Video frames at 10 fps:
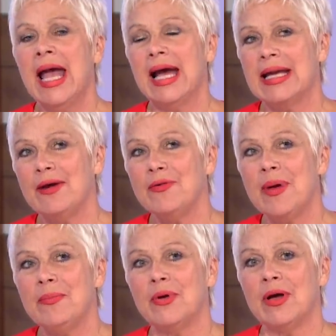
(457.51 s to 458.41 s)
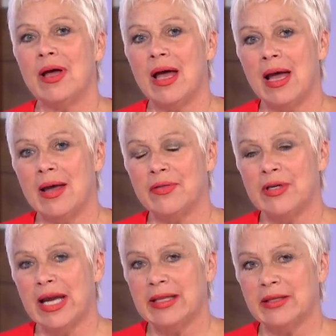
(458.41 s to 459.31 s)
And I remember the
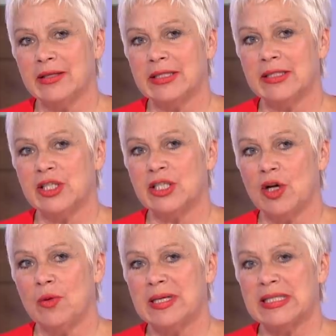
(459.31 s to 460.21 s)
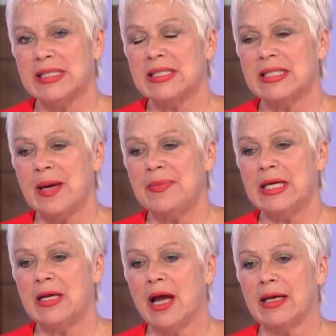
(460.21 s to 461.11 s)
night that she told my sister, Debbie
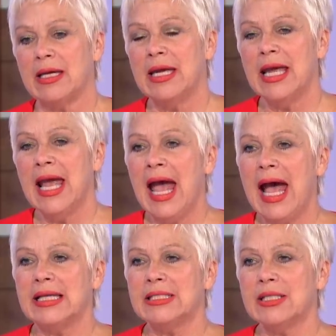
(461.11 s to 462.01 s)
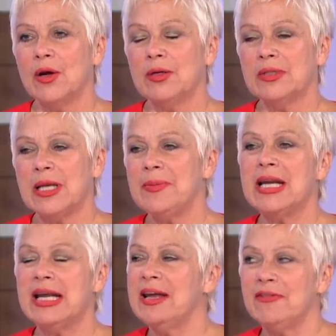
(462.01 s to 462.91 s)
and I. And Debbie
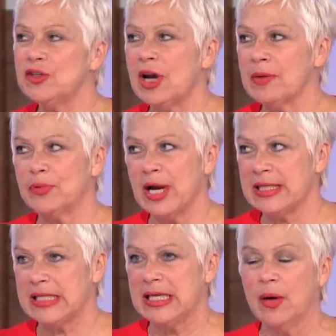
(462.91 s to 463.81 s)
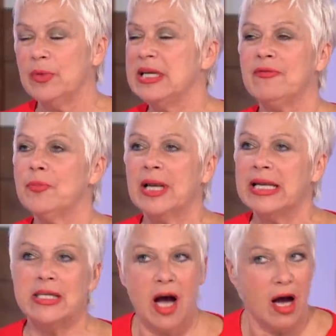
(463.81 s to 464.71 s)
and I never drank brandy and we never
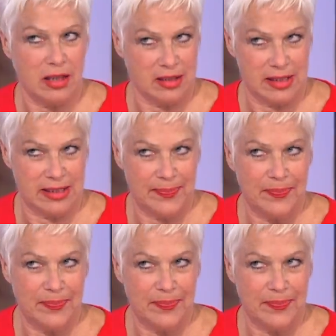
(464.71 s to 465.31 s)
played cards.